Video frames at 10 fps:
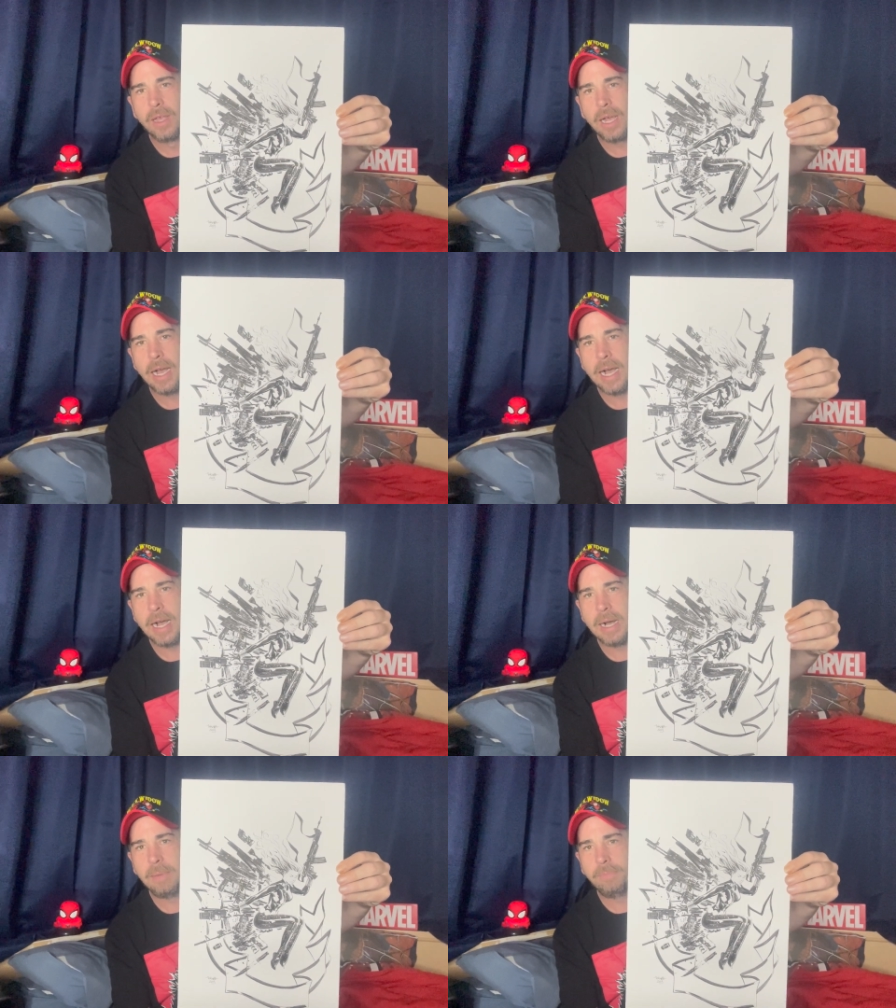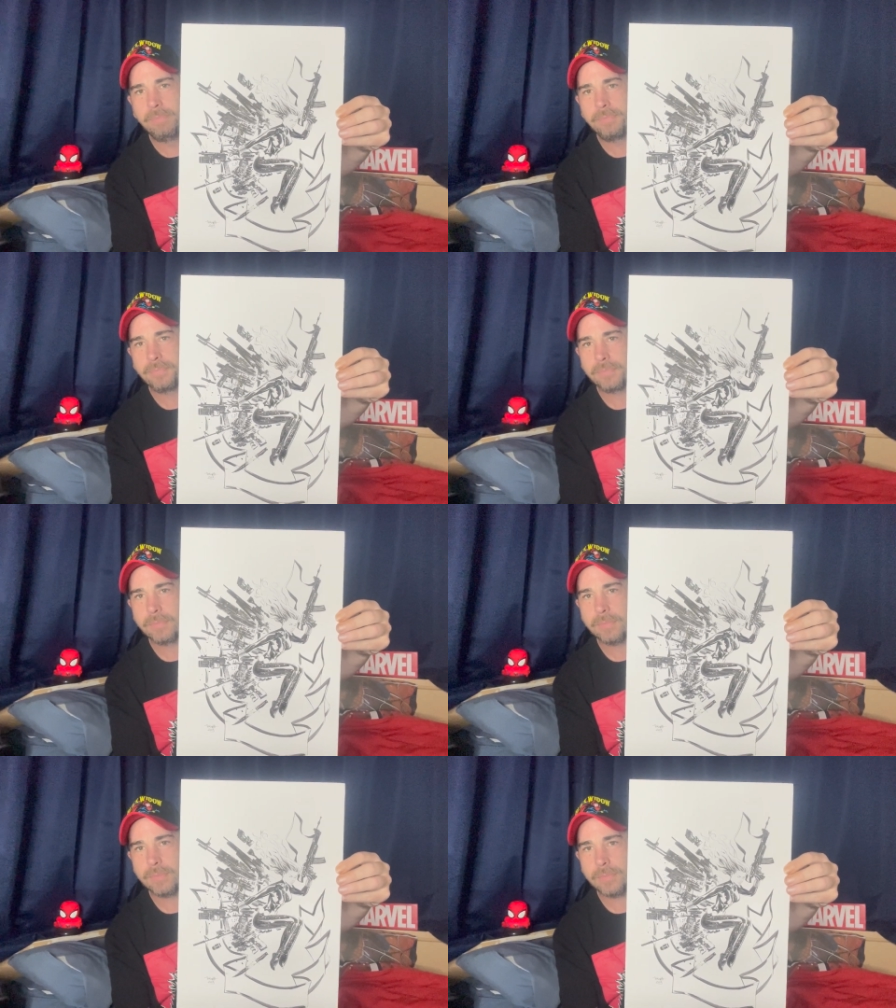
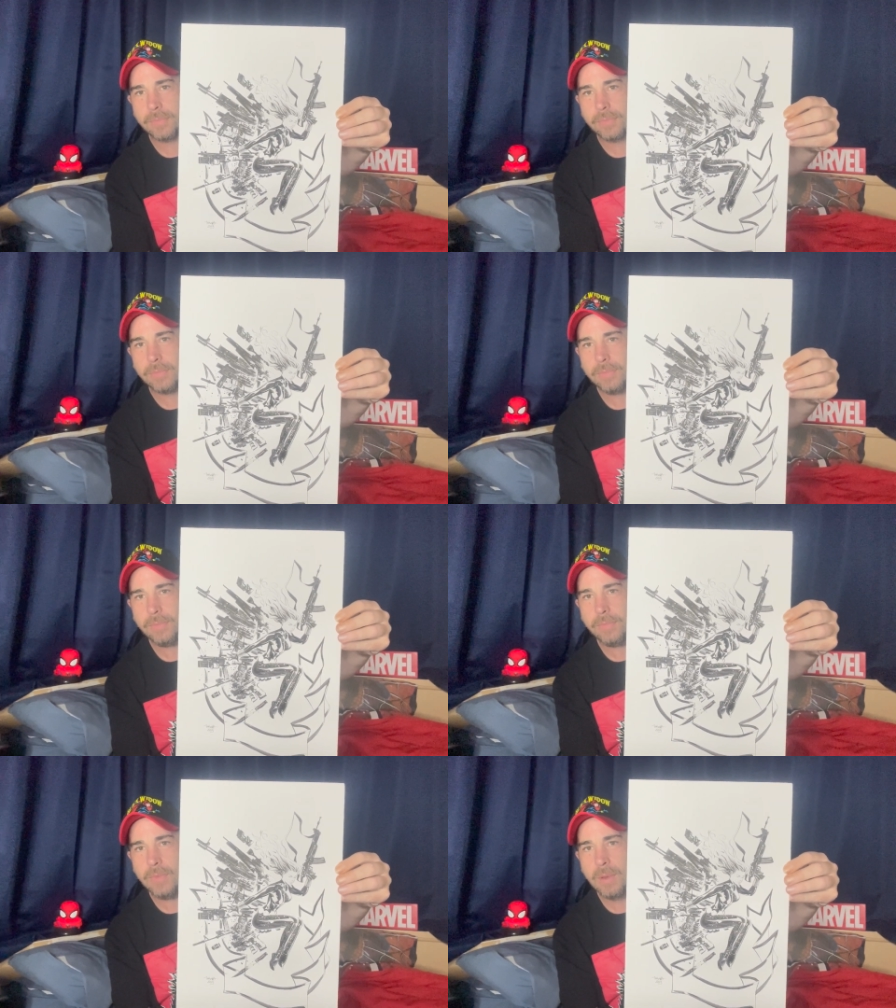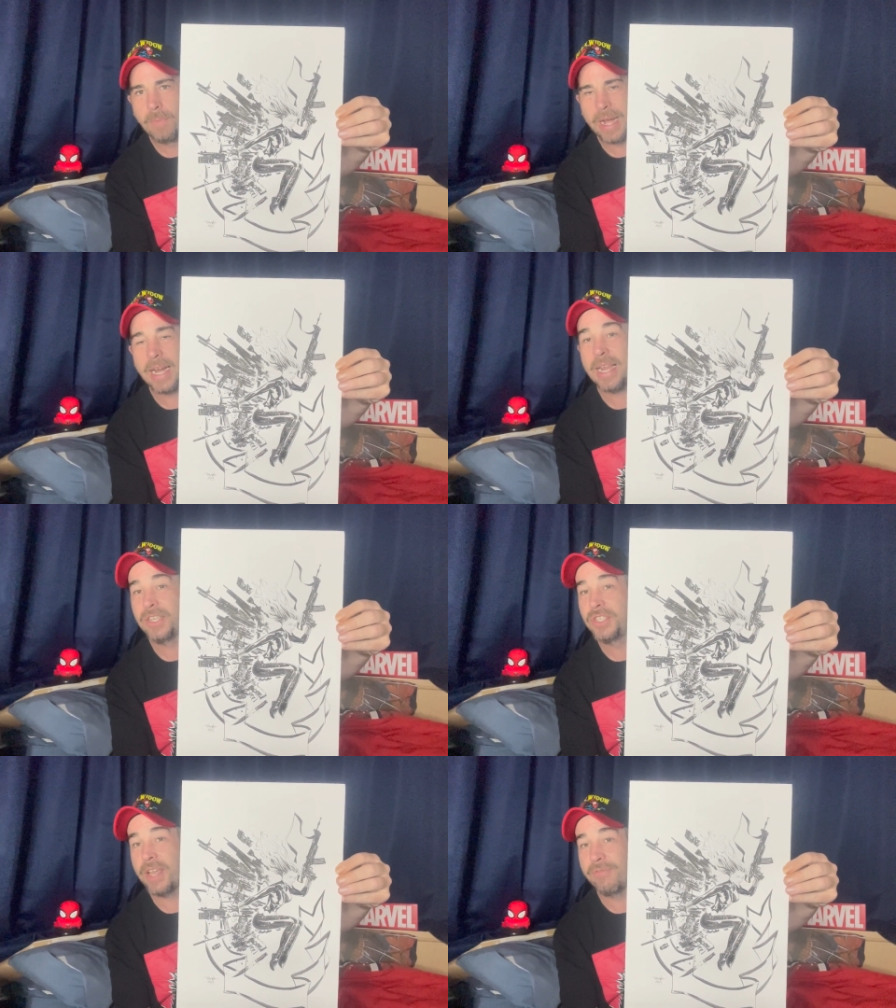But it
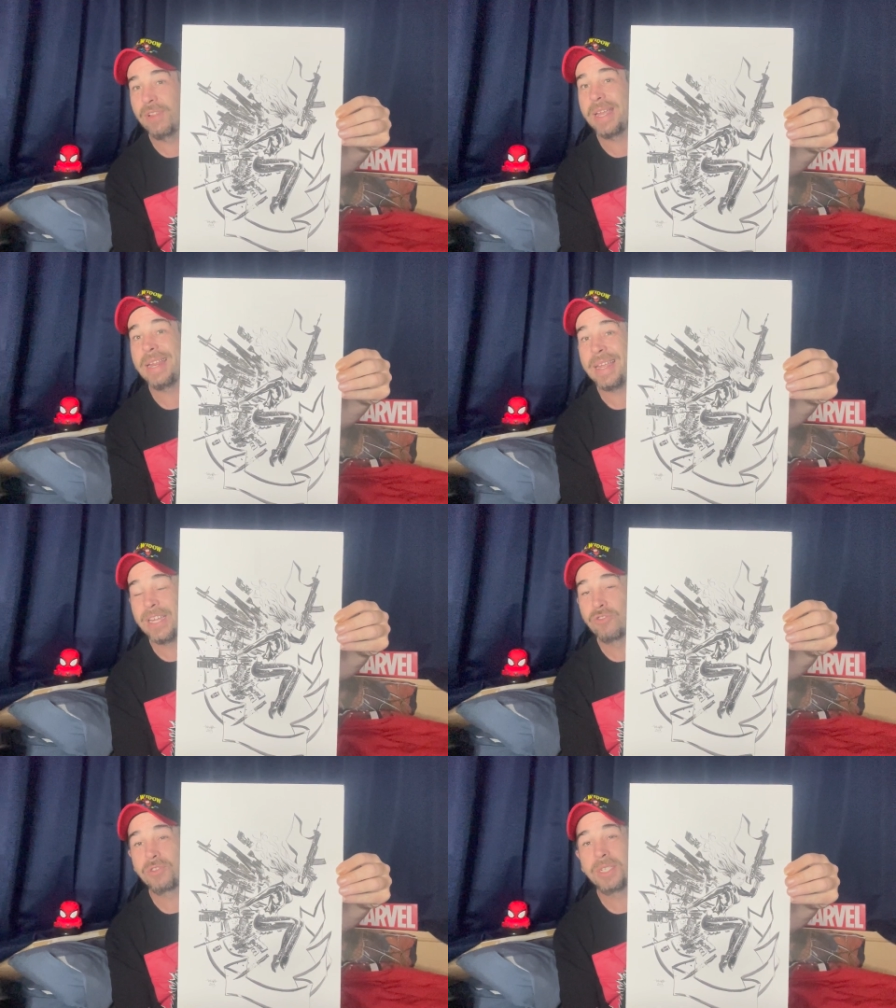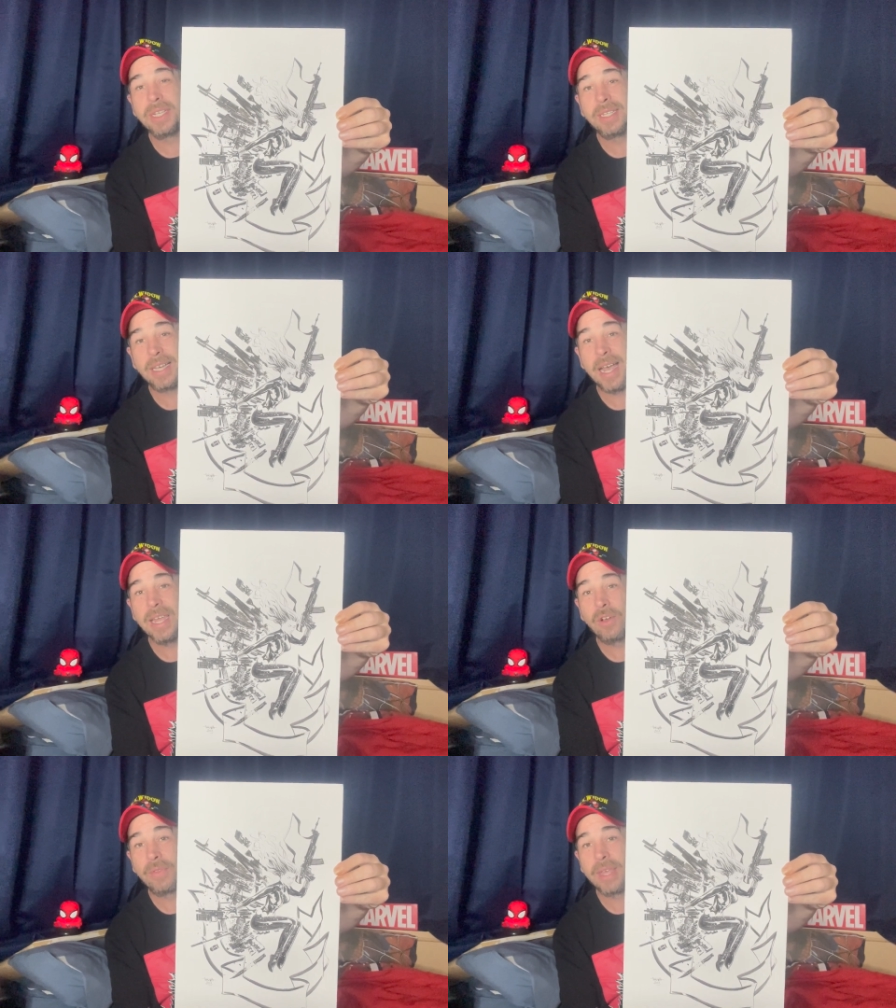is definitely an interesting
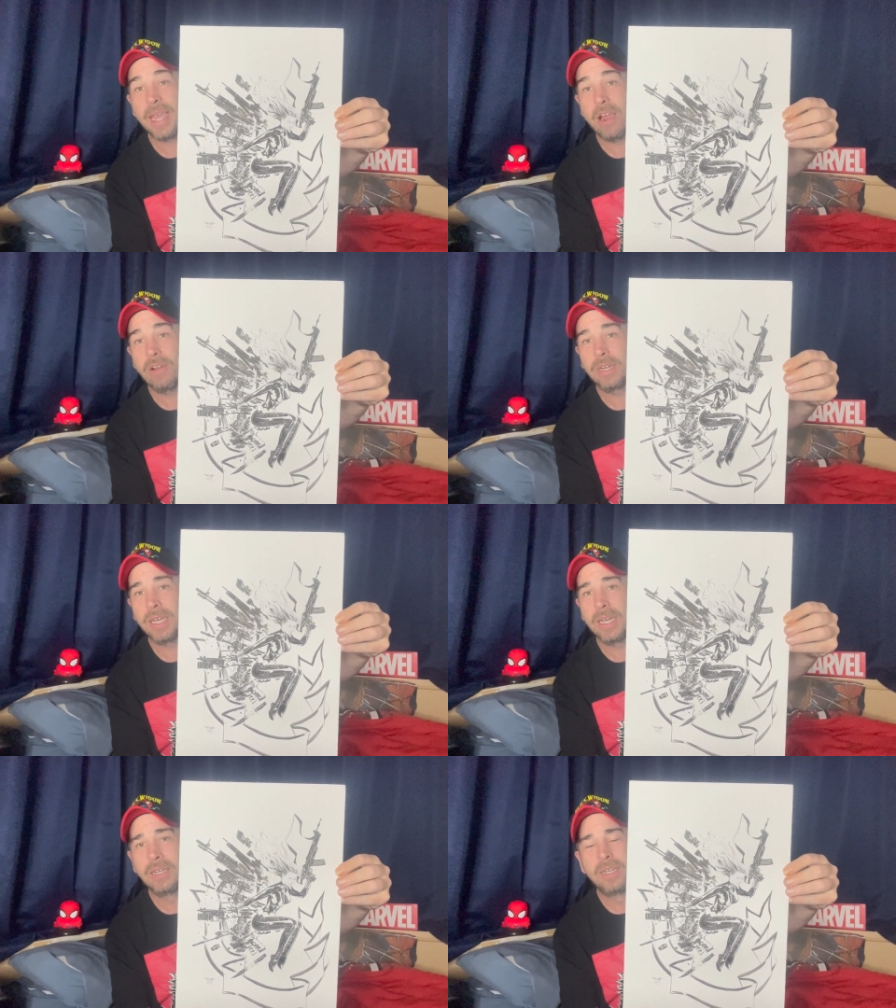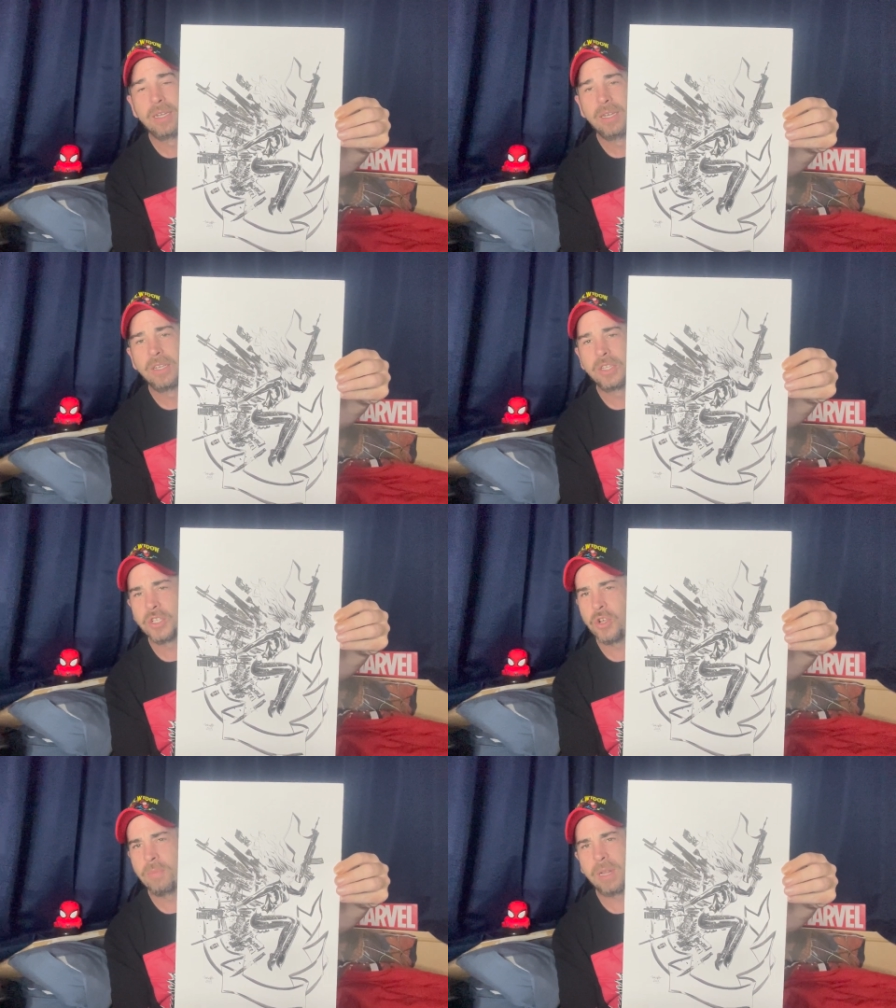take on the character.
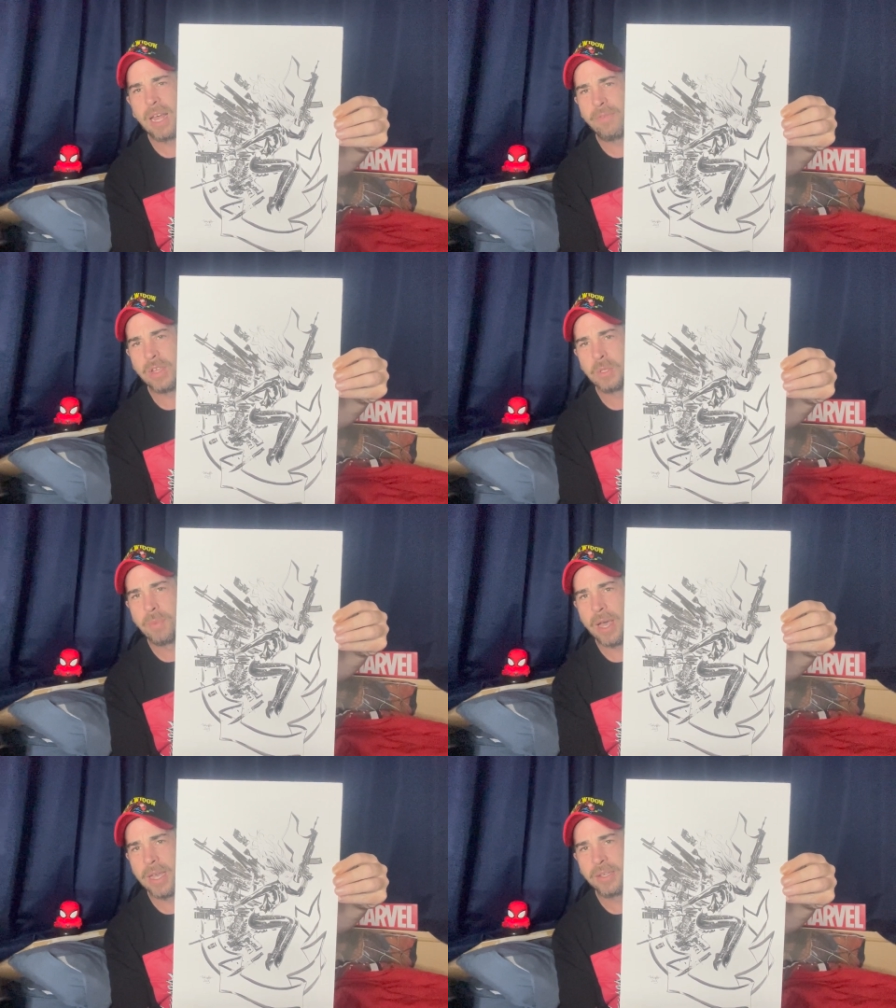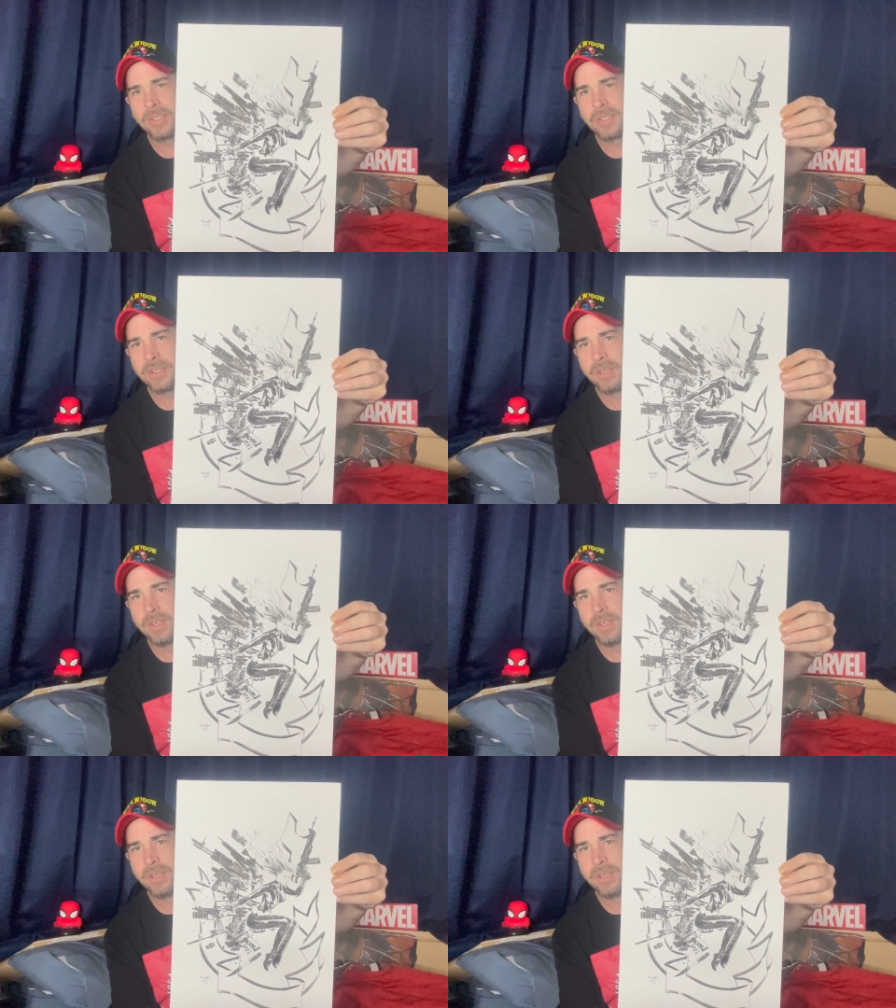Super love this piece.